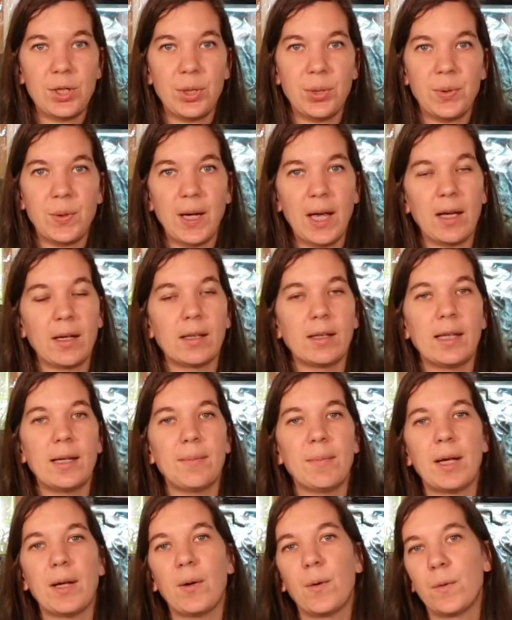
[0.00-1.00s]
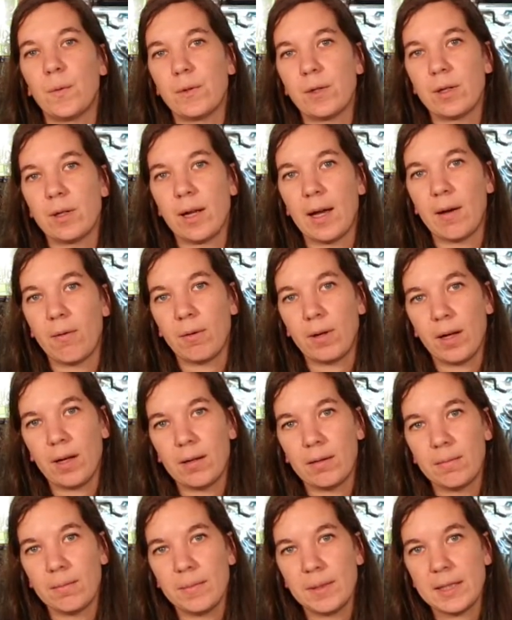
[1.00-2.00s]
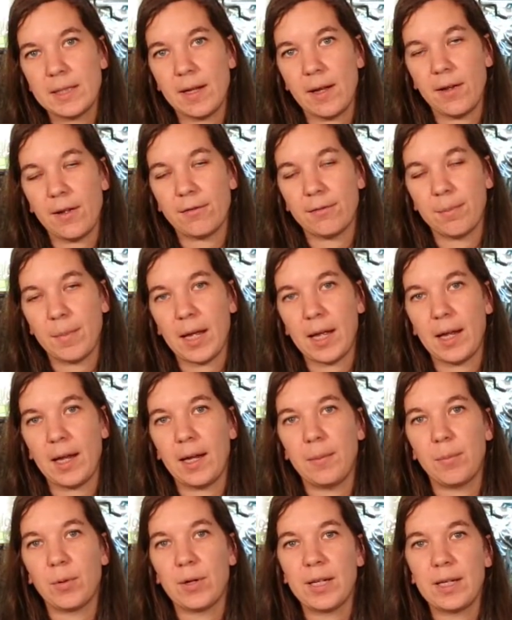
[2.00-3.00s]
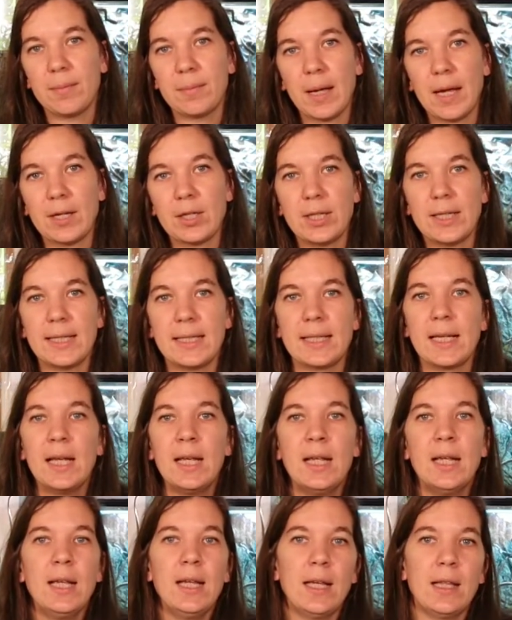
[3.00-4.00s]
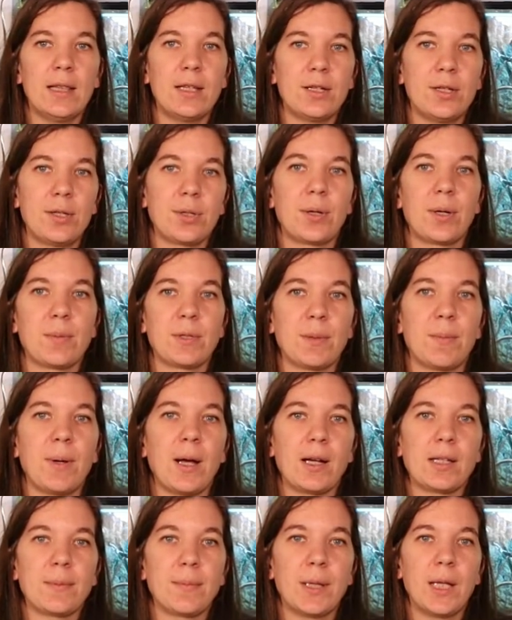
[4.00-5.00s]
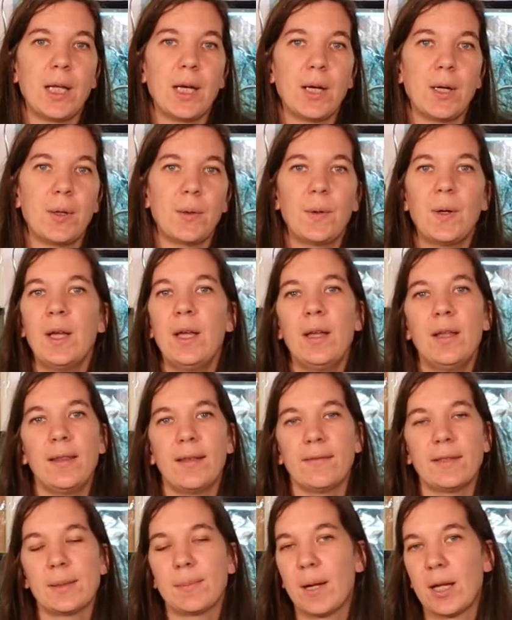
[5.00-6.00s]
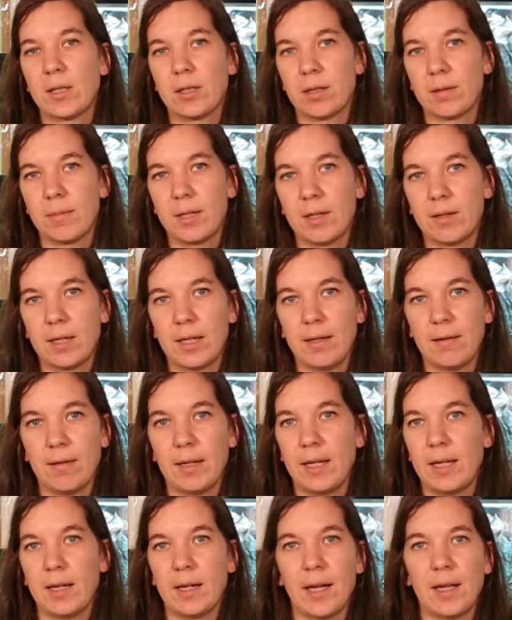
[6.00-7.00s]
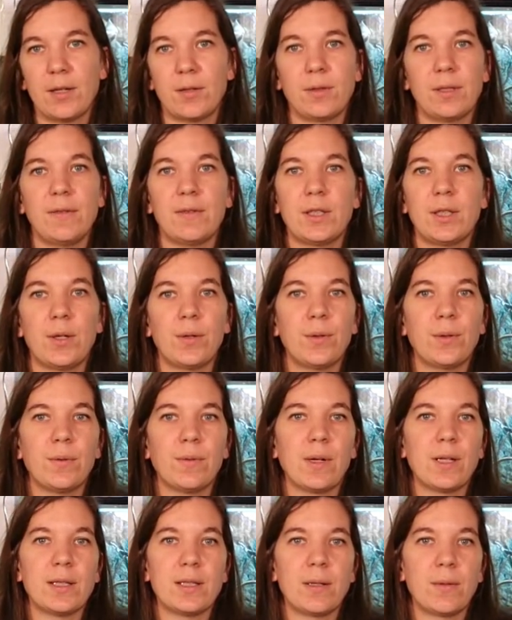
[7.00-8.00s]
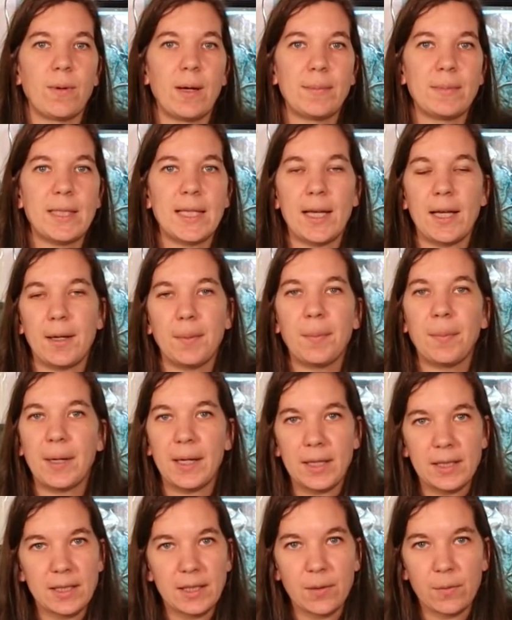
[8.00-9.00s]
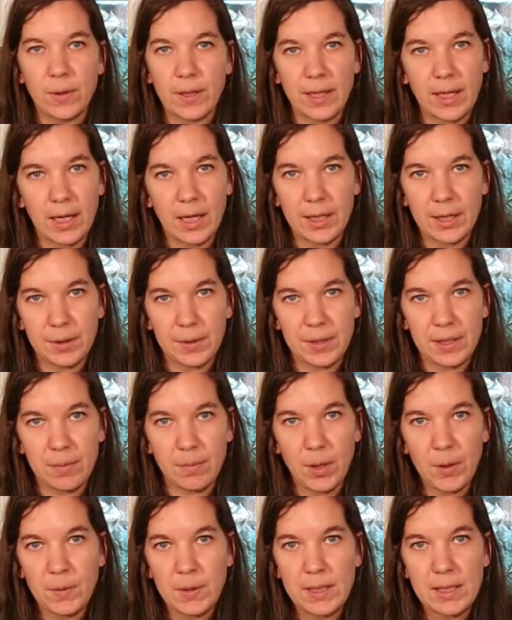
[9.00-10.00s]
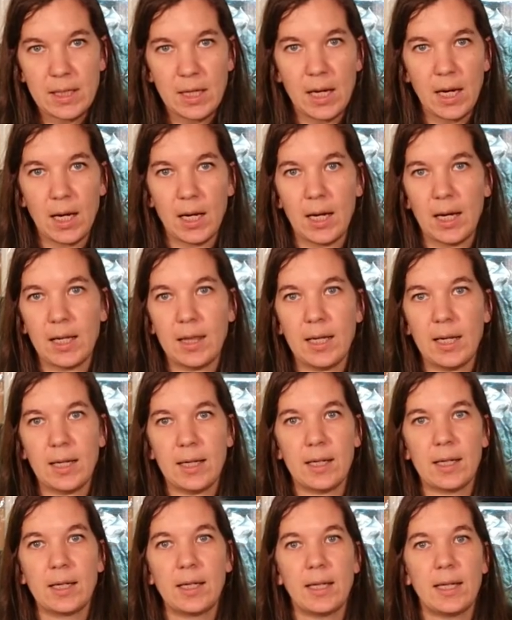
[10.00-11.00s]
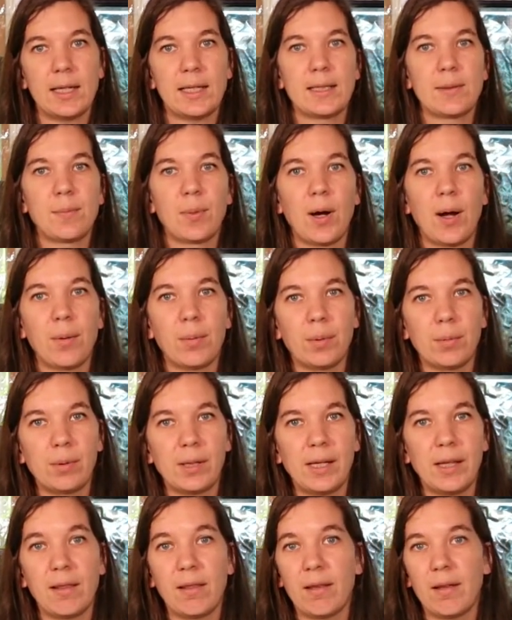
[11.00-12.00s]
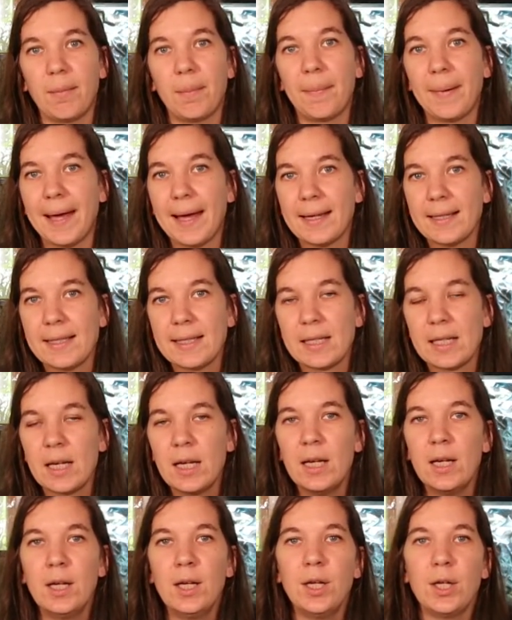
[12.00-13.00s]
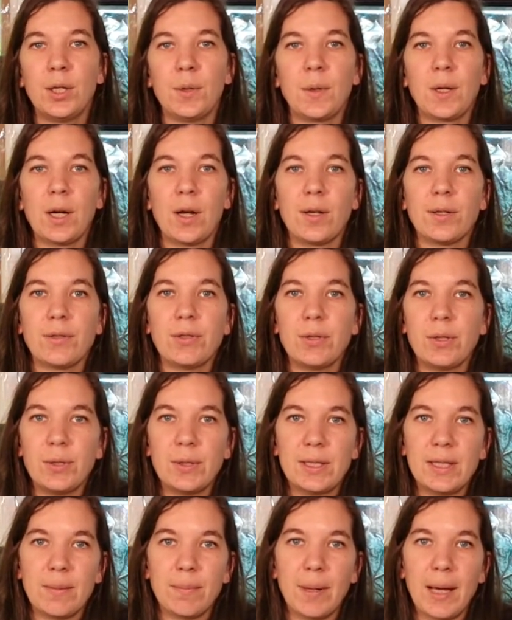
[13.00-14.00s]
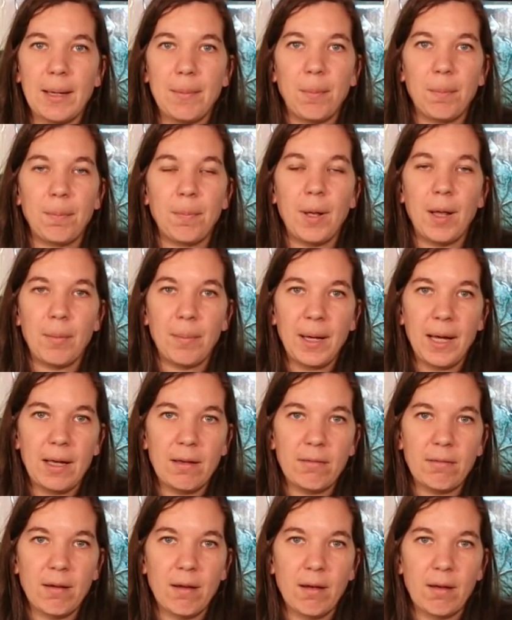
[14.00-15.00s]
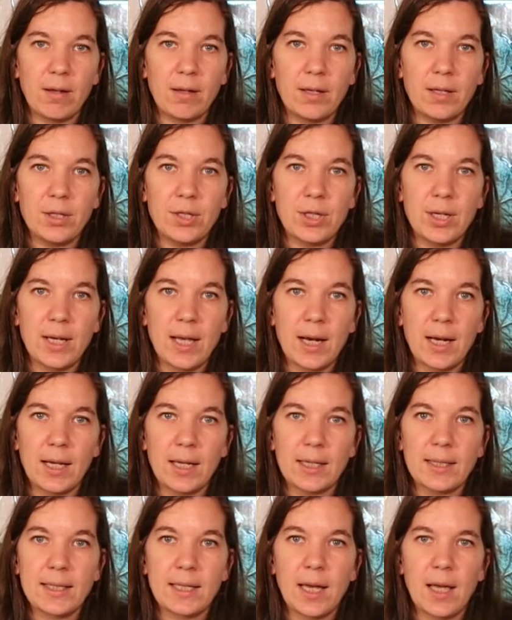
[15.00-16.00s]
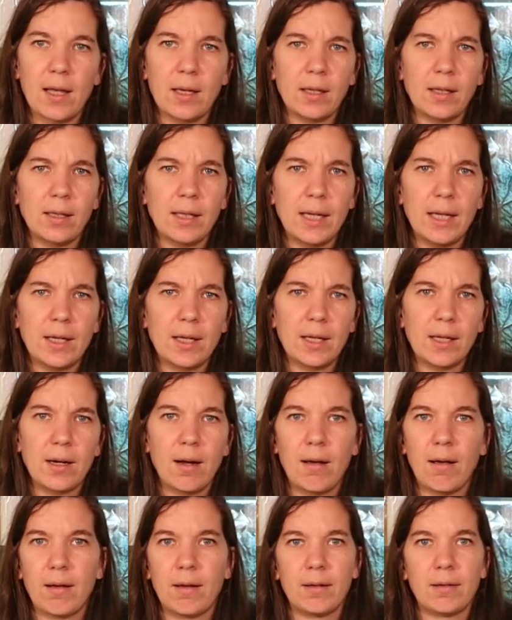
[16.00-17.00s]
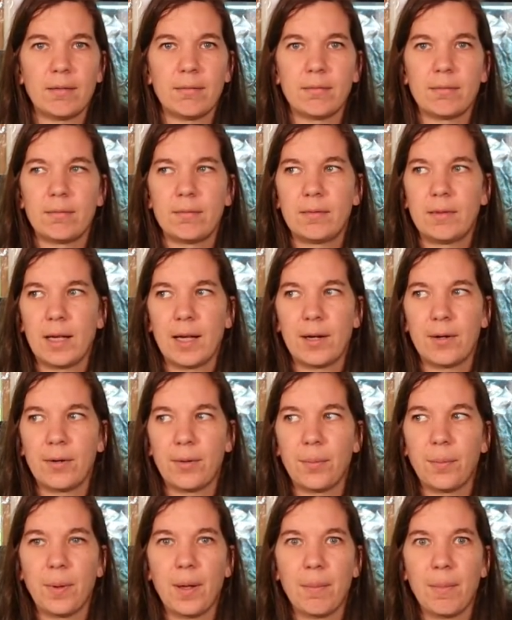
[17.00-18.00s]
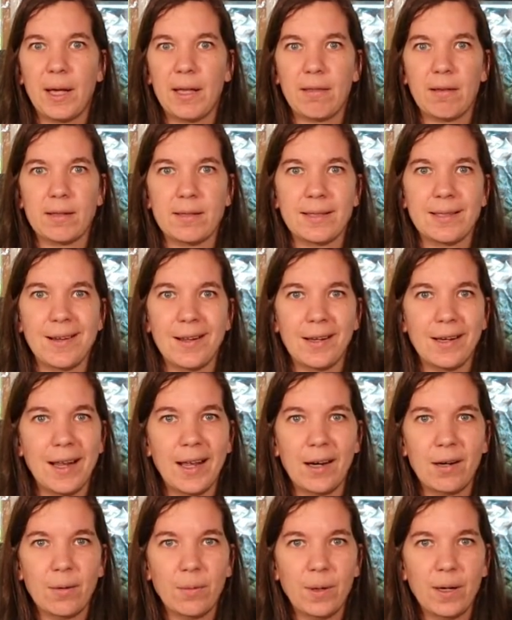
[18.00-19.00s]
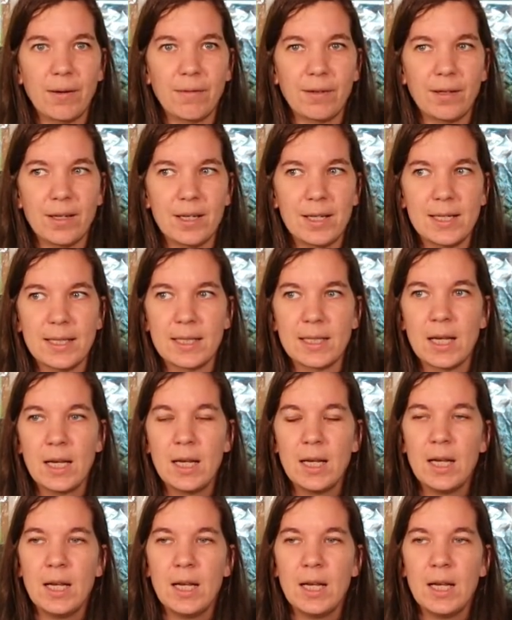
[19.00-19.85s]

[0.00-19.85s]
to calculate my own outcomes of my breeding matches in the description box below. They haven't sponsored me or anything. I don't even know who runs the website, but it's the one that I use the most, and I think it's probably the best. You can also use the ball python genetics calculator on, I don't know, ballpythons.net or whatever it is.